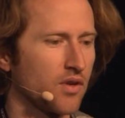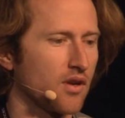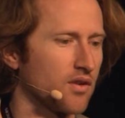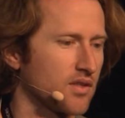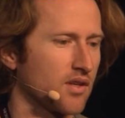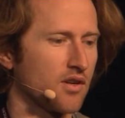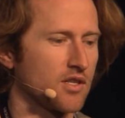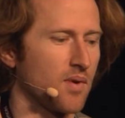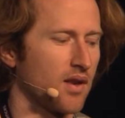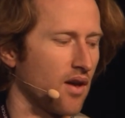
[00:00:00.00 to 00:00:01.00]
years and years
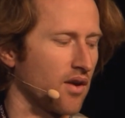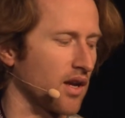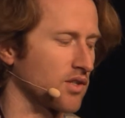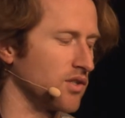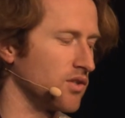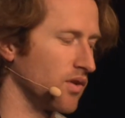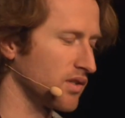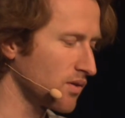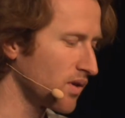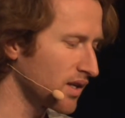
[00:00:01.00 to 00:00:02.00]
about how to actually do it.
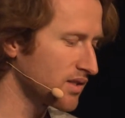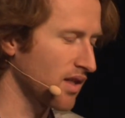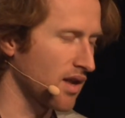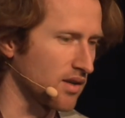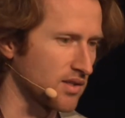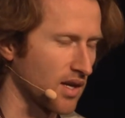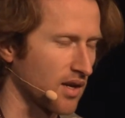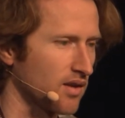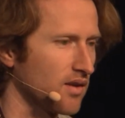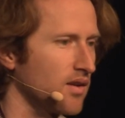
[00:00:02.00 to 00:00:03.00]
So we'll get to that in a
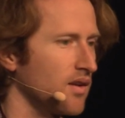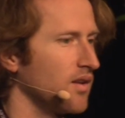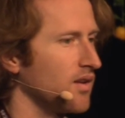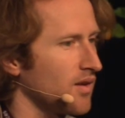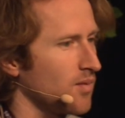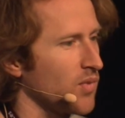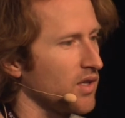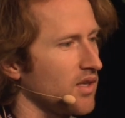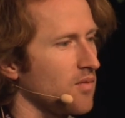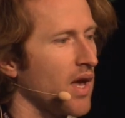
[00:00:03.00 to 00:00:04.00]
second. But
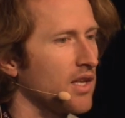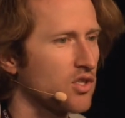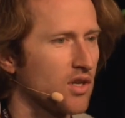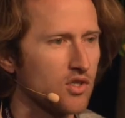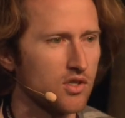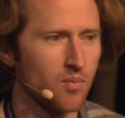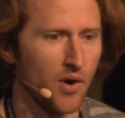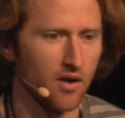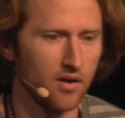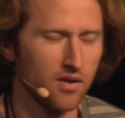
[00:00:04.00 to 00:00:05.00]
the imagination
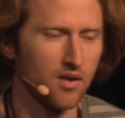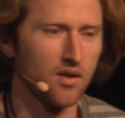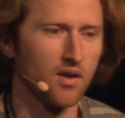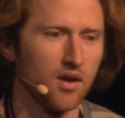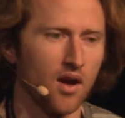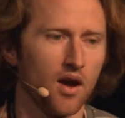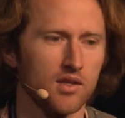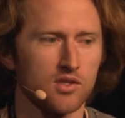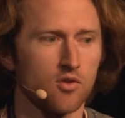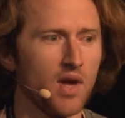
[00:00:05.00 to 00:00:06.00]
part is
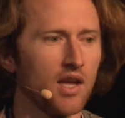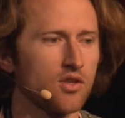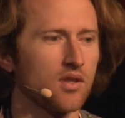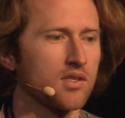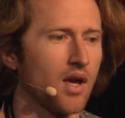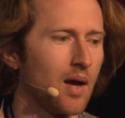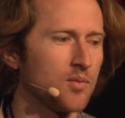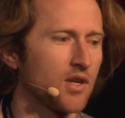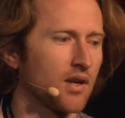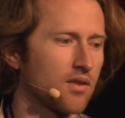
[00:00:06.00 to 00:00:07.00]
to imagine this
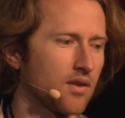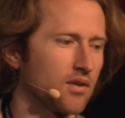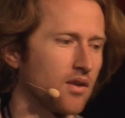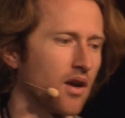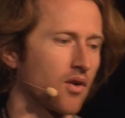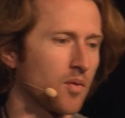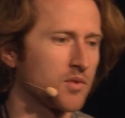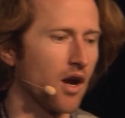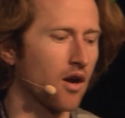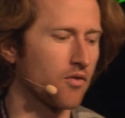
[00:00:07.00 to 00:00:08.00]
object that
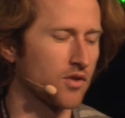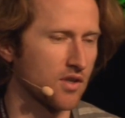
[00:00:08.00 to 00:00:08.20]
cryptographers